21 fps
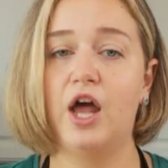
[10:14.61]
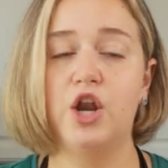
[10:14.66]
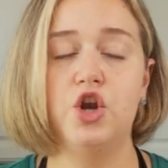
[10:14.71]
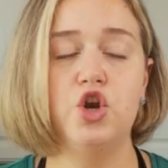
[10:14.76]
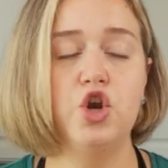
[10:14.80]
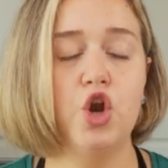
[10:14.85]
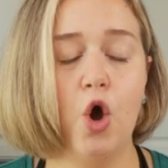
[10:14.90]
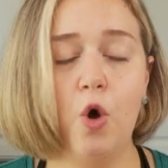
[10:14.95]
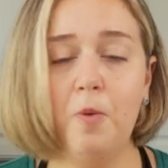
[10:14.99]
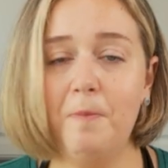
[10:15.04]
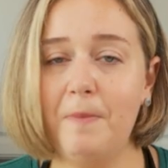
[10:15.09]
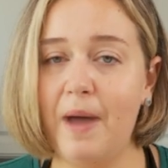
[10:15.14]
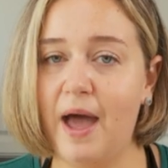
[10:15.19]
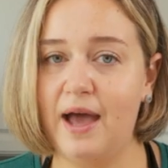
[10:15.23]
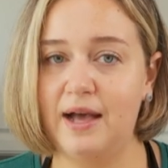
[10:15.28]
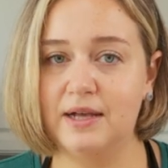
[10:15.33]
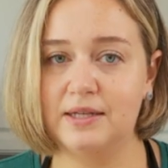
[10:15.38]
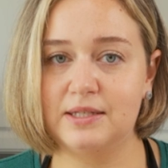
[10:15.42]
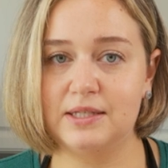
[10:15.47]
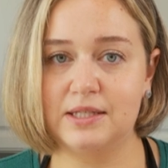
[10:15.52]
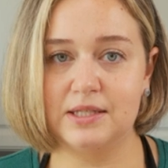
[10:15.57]
No
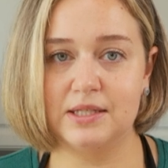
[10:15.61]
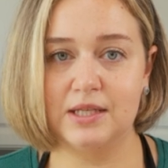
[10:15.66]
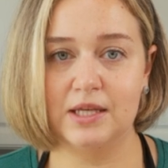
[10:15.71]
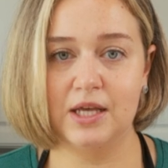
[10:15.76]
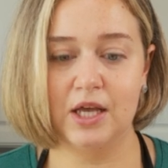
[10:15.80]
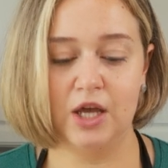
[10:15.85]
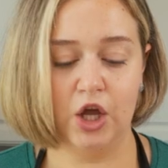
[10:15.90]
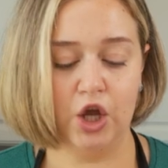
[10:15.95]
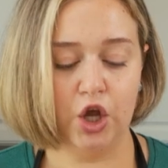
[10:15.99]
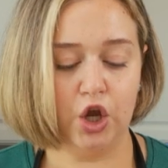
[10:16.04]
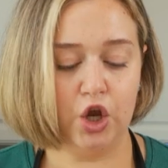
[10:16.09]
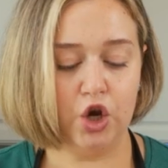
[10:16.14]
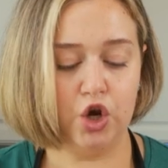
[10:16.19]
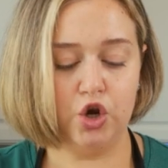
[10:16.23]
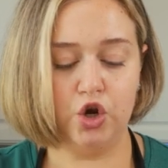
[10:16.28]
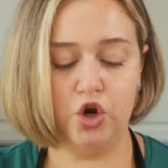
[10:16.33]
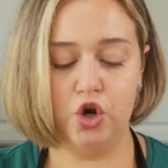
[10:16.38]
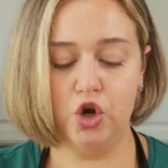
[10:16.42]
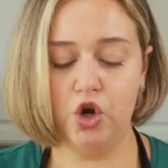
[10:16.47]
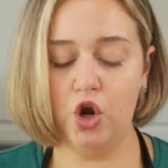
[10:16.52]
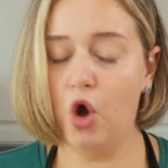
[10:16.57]
mess,
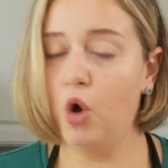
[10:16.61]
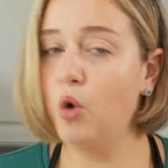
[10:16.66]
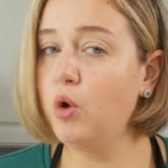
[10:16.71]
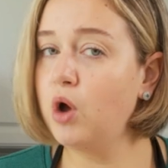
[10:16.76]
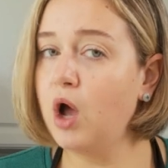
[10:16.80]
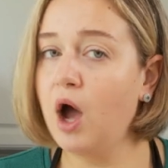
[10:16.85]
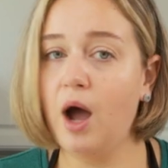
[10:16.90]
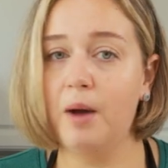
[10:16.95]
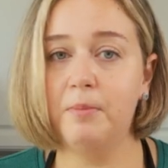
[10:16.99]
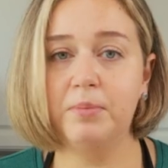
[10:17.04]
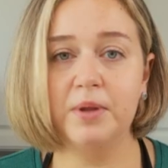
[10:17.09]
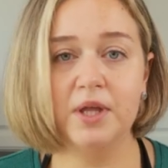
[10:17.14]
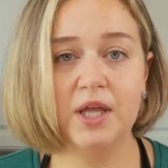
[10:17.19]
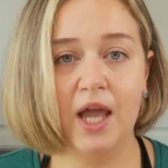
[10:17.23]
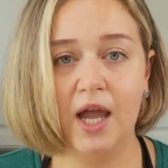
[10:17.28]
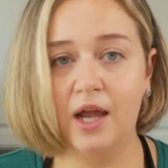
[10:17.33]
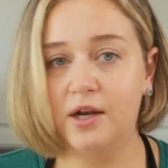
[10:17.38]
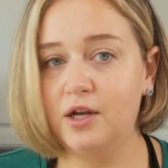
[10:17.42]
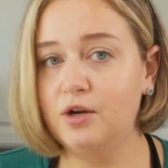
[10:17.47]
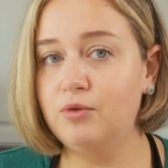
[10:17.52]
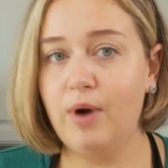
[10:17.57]
no
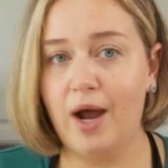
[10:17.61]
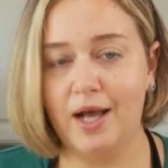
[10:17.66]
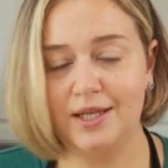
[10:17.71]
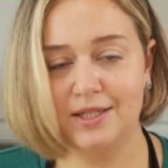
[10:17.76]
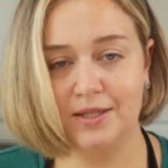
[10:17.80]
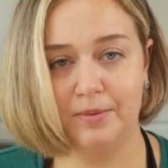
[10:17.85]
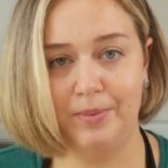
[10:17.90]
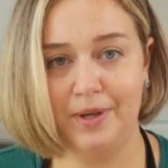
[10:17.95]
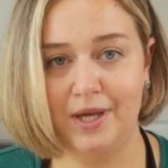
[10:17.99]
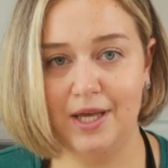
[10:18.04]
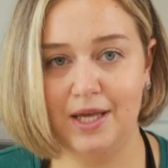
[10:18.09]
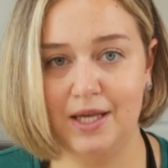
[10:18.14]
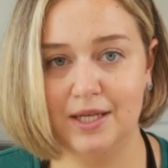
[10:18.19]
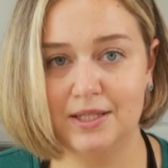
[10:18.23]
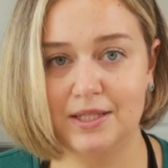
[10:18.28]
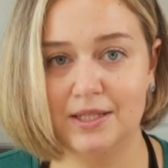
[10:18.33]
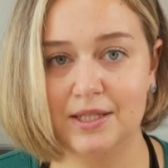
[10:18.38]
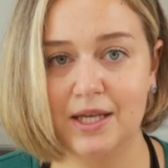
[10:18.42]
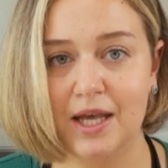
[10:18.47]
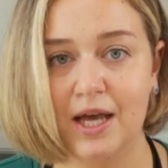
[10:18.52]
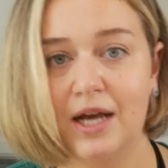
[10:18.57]
complicated
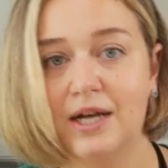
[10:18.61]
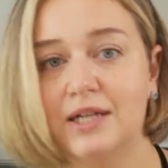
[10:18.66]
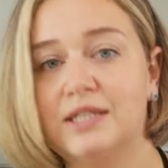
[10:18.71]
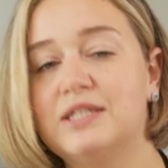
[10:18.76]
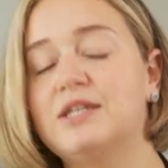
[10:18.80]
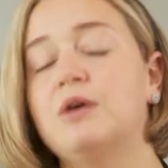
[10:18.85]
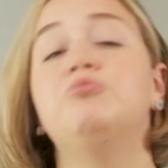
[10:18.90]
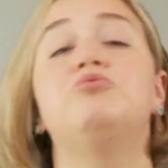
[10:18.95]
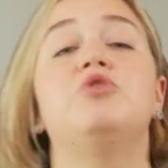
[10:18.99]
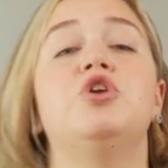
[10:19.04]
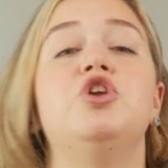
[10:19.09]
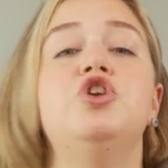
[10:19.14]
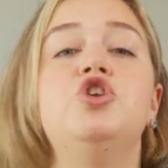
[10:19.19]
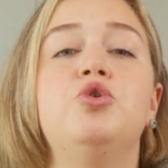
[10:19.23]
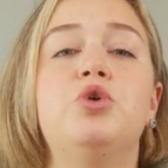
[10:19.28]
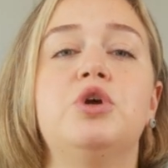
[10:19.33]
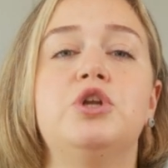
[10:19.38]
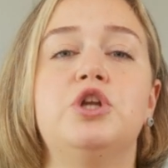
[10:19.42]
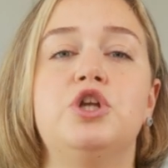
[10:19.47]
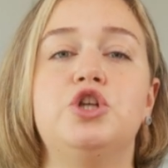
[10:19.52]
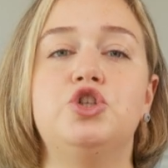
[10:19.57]
recipes. something you
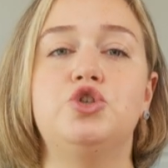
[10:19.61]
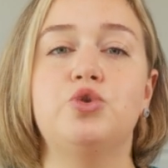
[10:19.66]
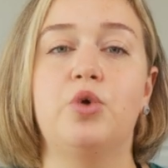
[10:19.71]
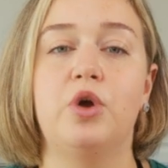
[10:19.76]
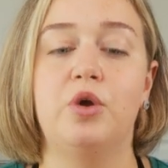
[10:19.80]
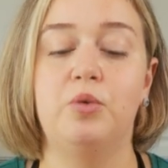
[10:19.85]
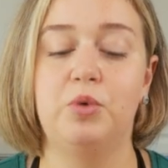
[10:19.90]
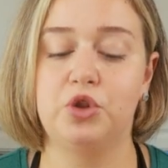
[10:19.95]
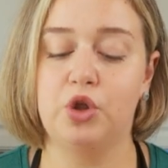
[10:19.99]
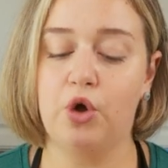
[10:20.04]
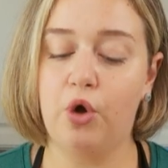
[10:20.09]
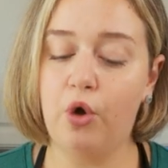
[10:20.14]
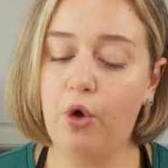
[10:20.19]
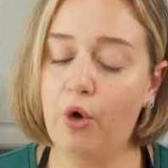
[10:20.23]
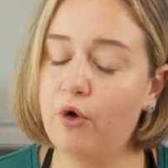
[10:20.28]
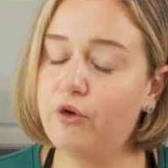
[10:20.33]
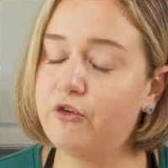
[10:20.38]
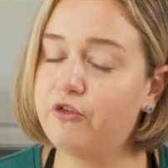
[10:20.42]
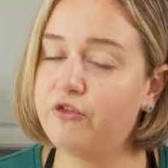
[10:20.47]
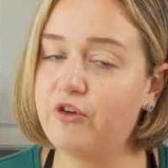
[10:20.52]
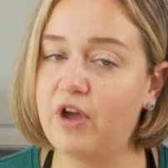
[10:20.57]
can enjoy with the
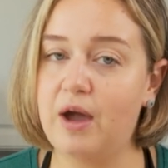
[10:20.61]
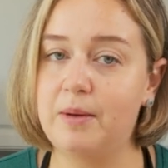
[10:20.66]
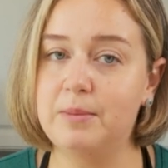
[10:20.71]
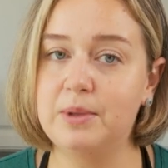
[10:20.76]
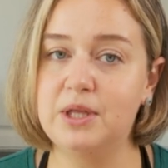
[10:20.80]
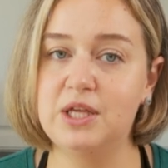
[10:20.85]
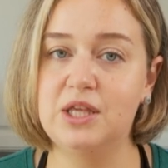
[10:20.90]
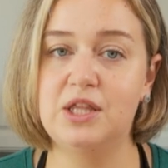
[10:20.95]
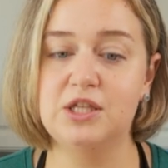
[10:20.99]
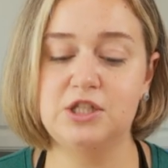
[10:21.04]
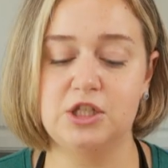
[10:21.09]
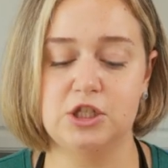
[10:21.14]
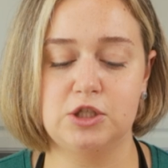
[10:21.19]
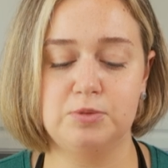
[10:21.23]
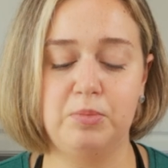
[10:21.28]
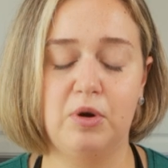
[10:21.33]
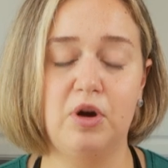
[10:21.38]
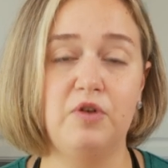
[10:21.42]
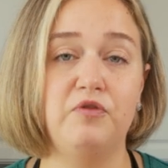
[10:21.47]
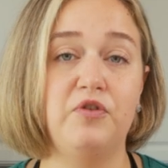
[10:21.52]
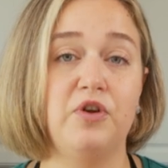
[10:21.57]
whole family. This is
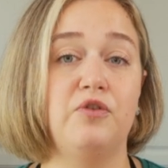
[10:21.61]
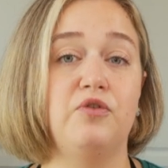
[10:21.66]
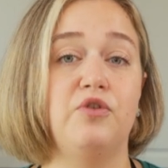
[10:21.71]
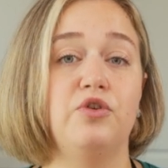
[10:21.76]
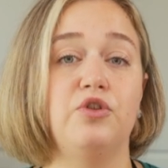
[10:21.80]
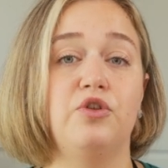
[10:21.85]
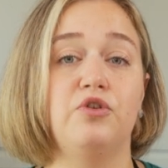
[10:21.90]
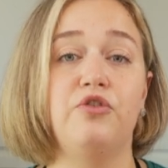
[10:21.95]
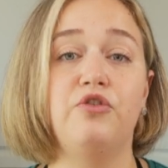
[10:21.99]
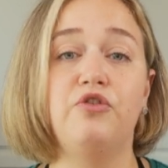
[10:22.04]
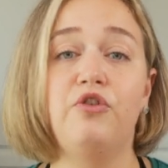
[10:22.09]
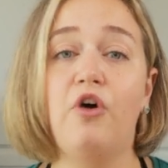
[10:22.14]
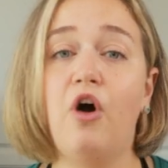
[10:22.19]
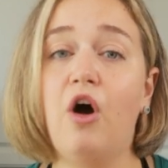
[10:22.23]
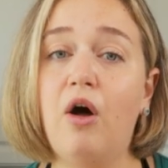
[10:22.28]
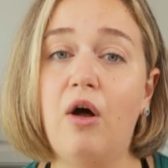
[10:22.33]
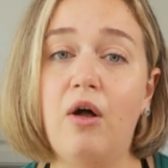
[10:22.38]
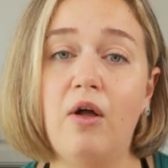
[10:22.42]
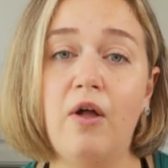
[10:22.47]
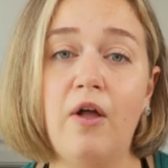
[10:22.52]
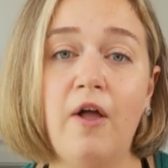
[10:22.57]
perfect for the
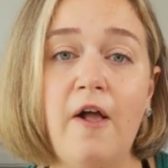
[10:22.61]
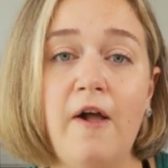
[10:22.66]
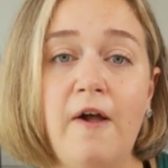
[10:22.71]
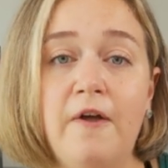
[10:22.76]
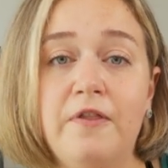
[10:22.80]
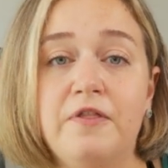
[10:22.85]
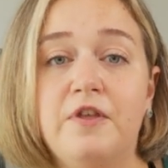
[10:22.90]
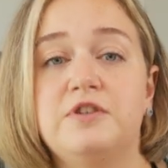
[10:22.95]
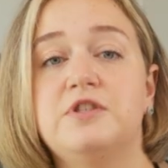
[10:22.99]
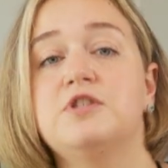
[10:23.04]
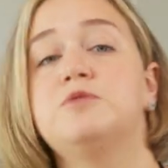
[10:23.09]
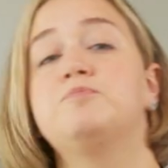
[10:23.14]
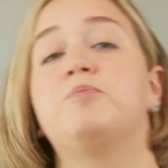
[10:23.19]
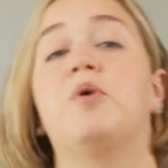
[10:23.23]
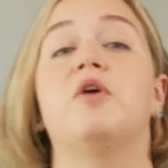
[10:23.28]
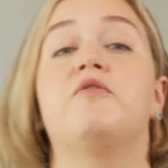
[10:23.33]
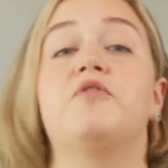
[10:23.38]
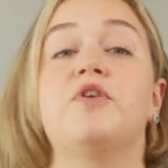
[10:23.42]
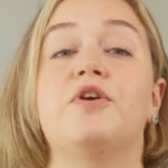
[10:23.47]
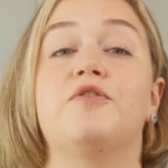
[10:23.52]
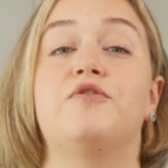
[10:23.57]
fall. This is
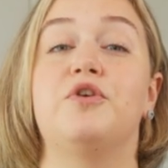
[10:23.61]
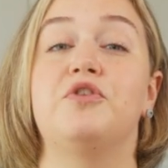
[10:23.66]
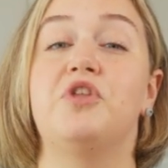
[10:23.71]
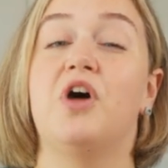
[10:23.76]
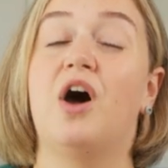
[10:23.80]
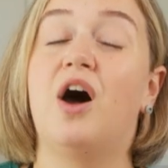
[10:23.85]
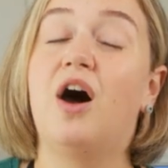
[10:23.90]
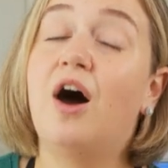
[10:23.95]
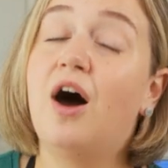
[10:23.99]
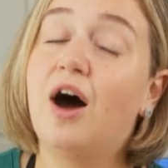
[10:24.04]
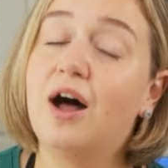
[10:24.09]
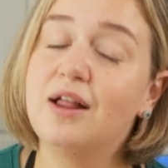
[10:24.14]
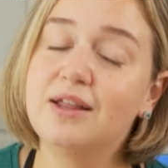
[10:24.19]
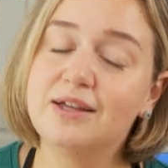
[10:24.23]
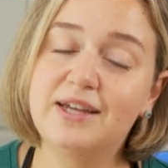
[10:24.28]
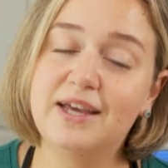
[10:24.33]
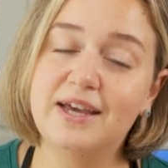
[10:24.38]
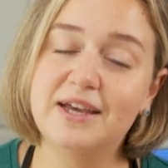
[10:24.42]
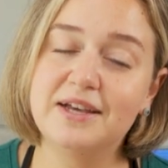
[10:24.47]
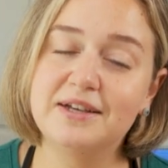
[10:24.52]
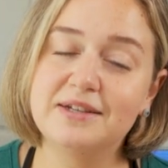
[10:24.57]
perfect for the
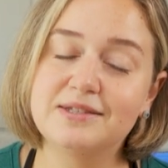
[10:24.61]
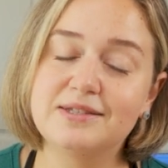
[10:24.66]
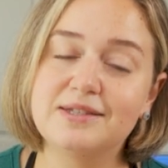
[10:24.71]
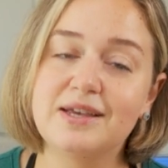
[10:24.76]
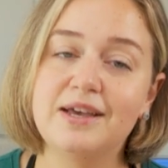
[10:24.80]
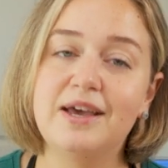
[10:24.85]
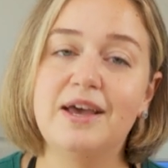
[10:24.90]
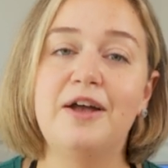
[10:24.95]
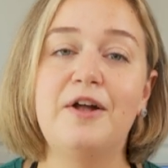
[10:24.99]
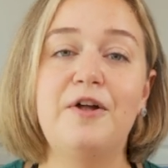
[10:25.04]
holidays.